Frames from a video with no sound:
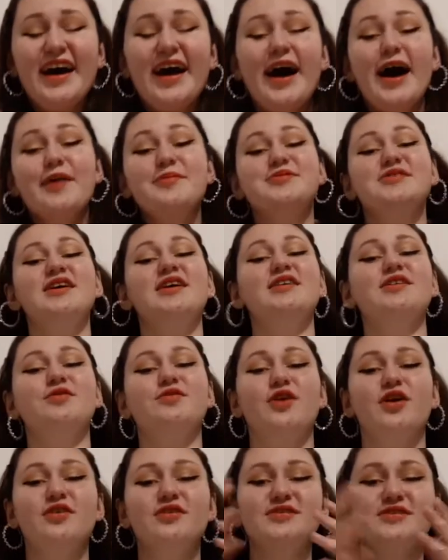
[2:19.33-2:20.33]
I'm saying the
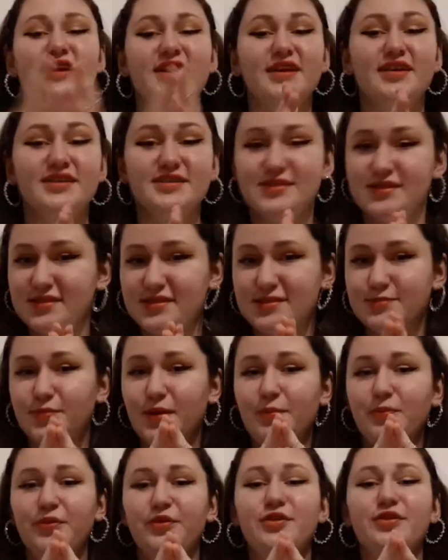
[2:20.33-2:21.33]
wrong side because
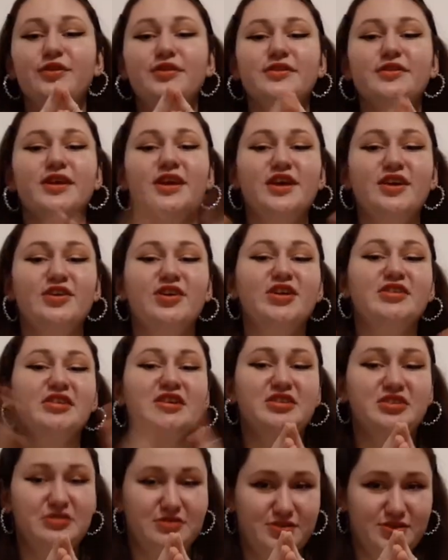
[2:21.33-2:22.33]
people here are
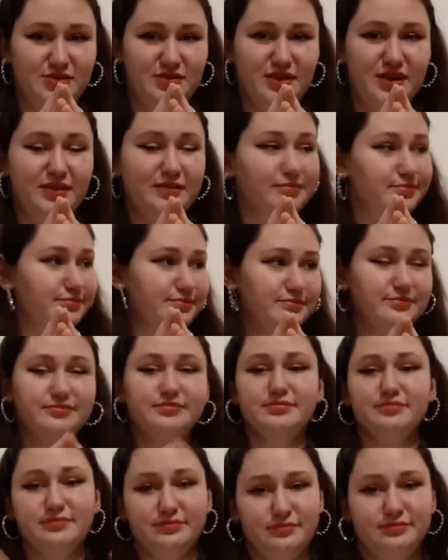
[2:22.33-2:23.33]
not used to it.
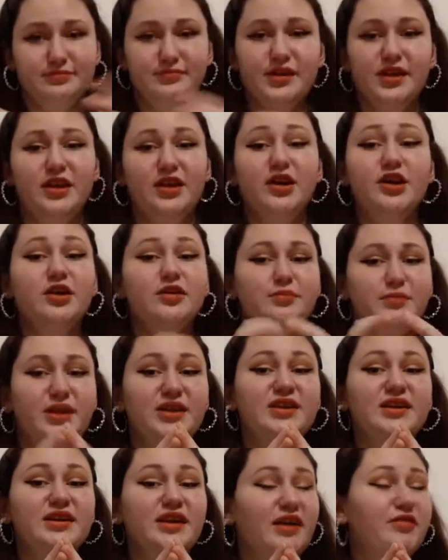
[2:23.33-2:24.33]
Here,
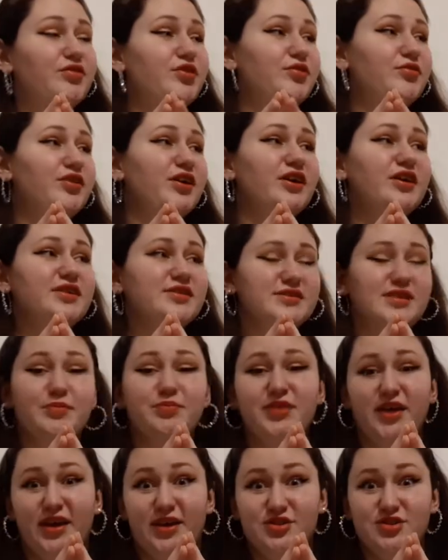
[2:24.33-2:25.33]
meaning everywhere
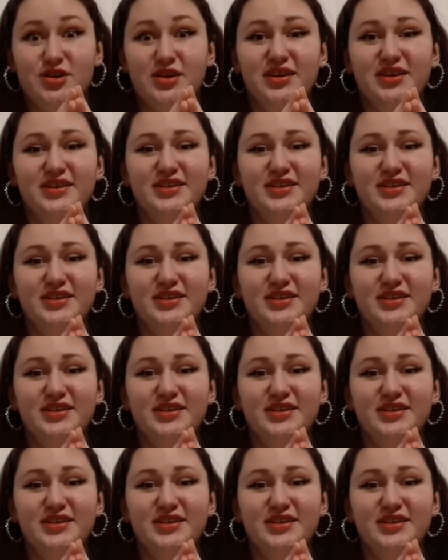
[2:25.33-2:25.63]
except Asia.